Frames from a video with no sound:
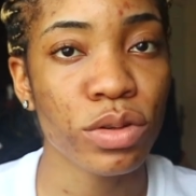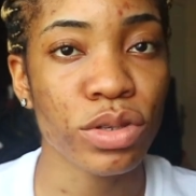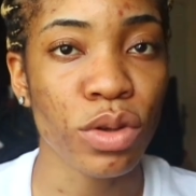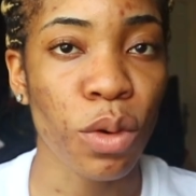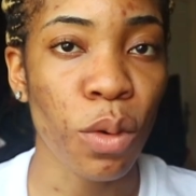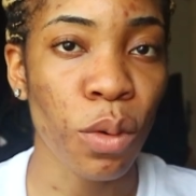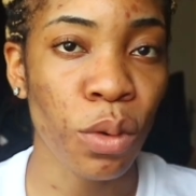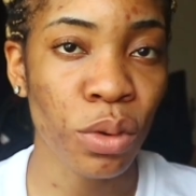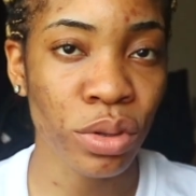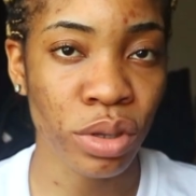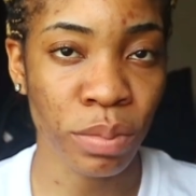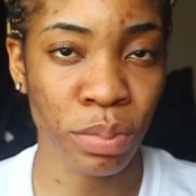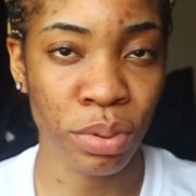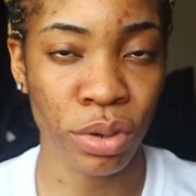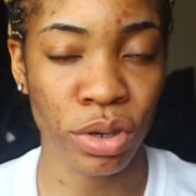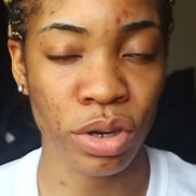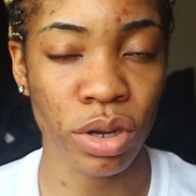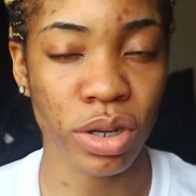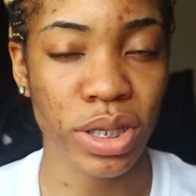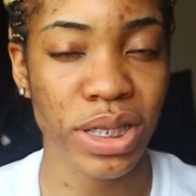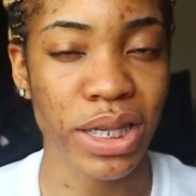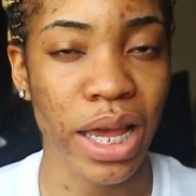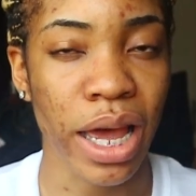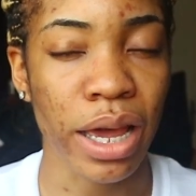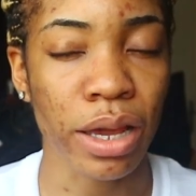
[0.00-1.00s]
Those are all the
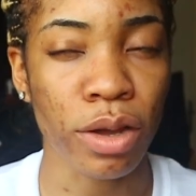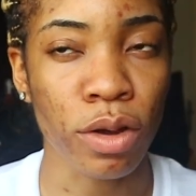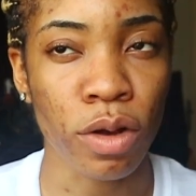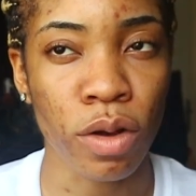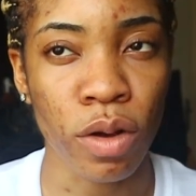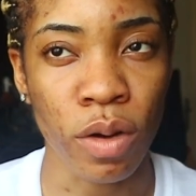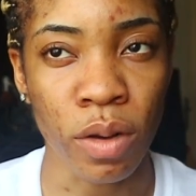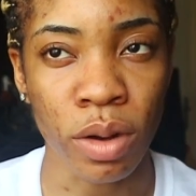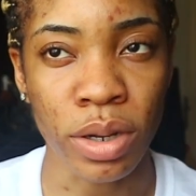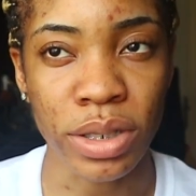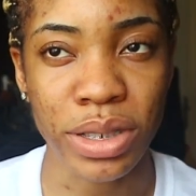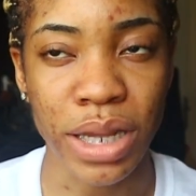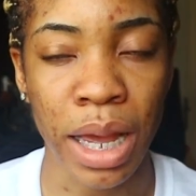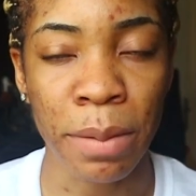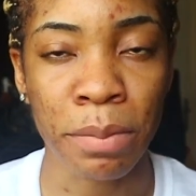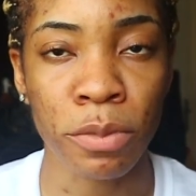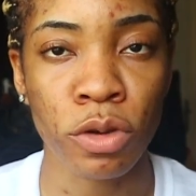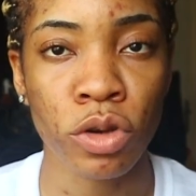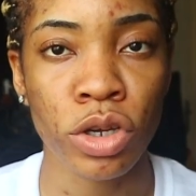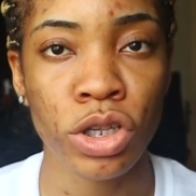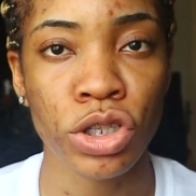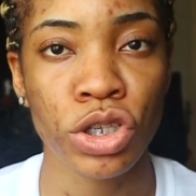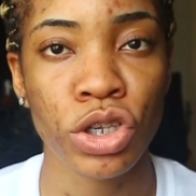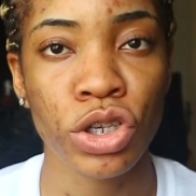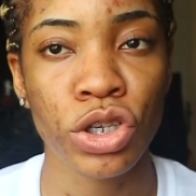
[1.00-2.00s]
products I got. I'm
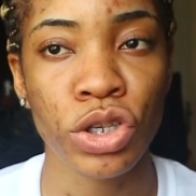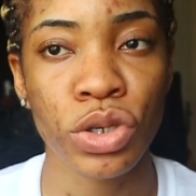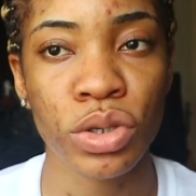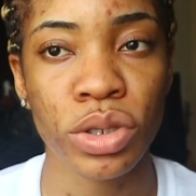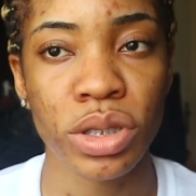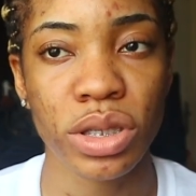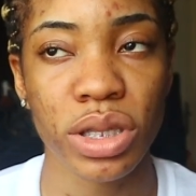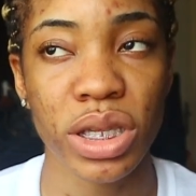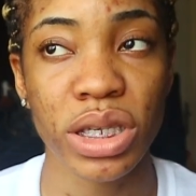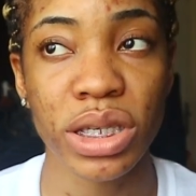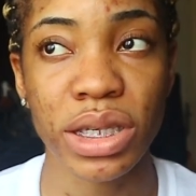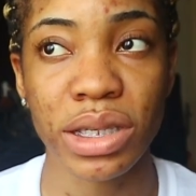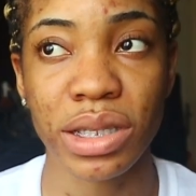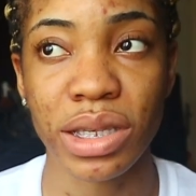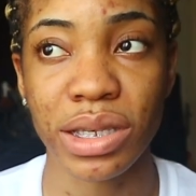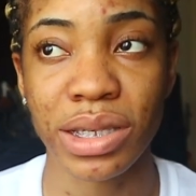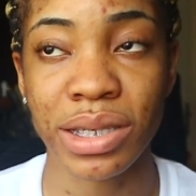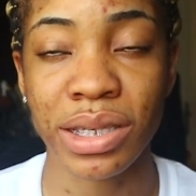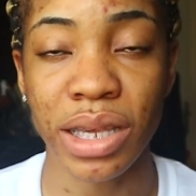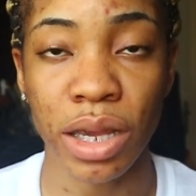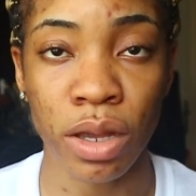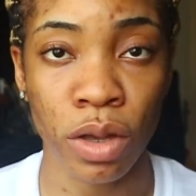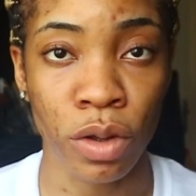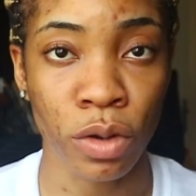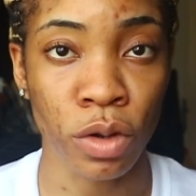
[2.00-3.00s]
going to use, this is the
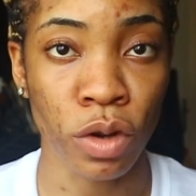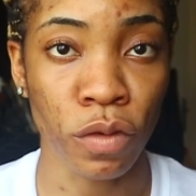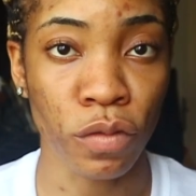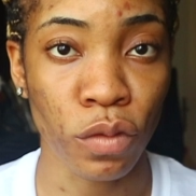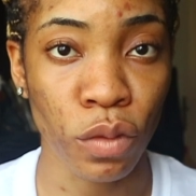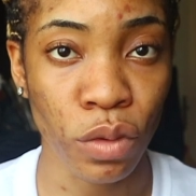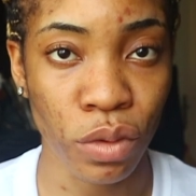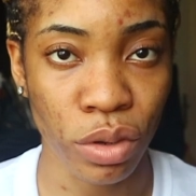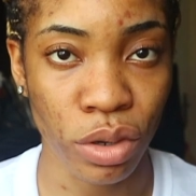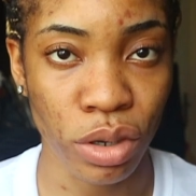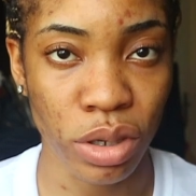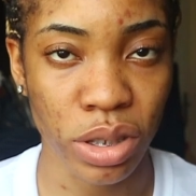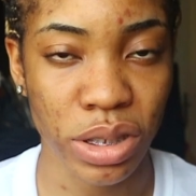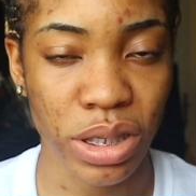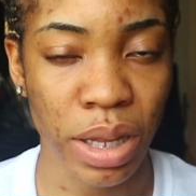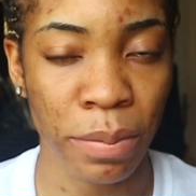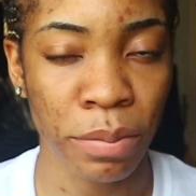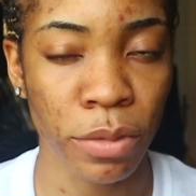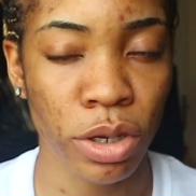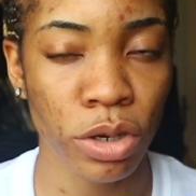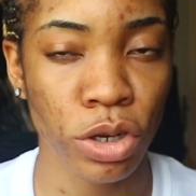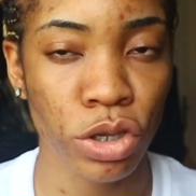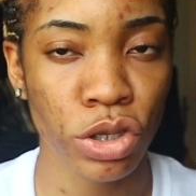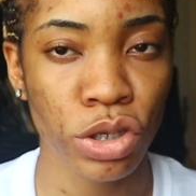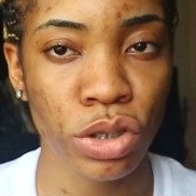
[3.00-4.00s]
2nd of August,
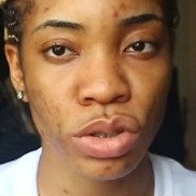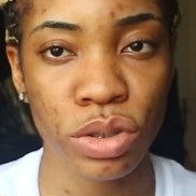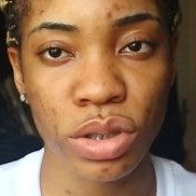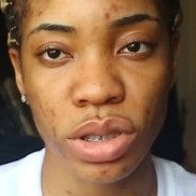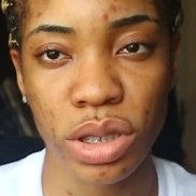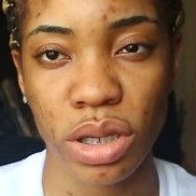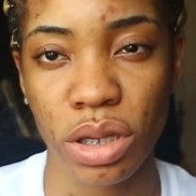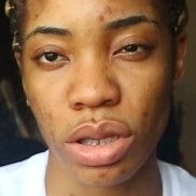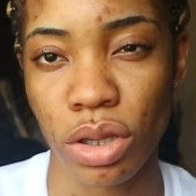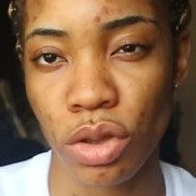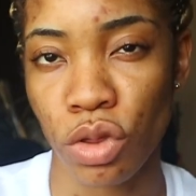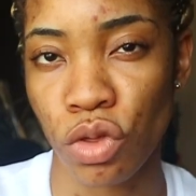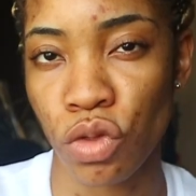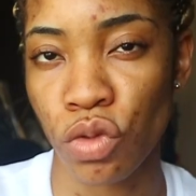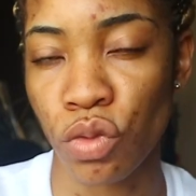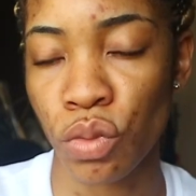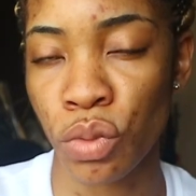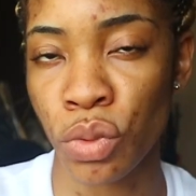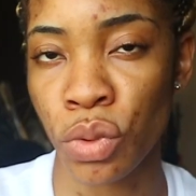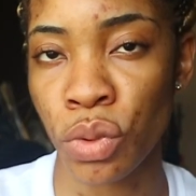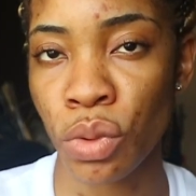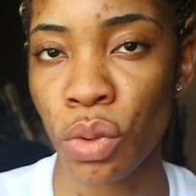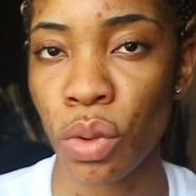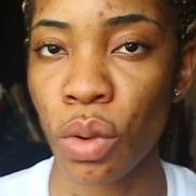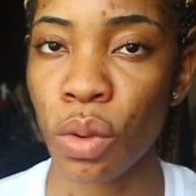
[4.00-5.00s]
I'm going to use it
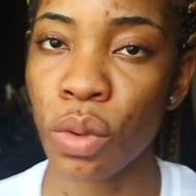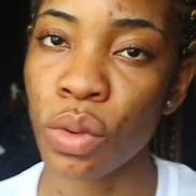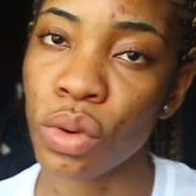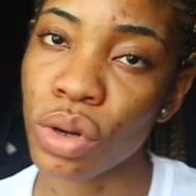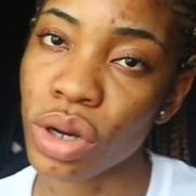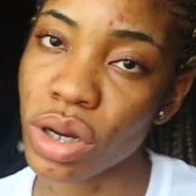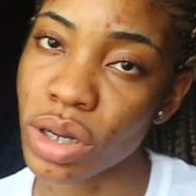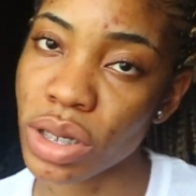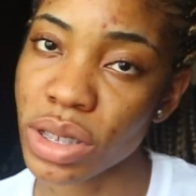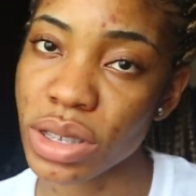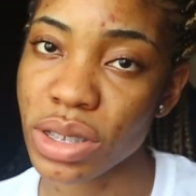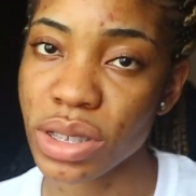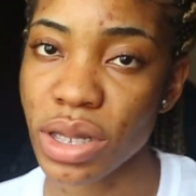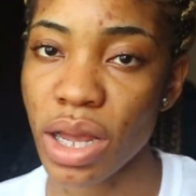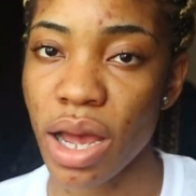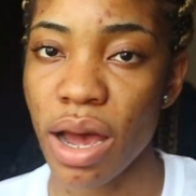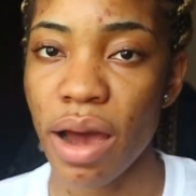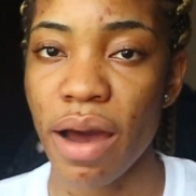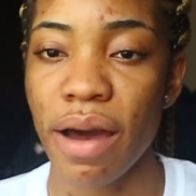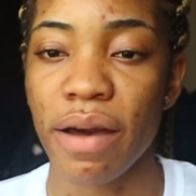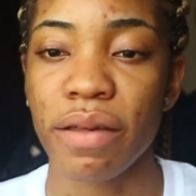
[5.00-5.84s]
through August,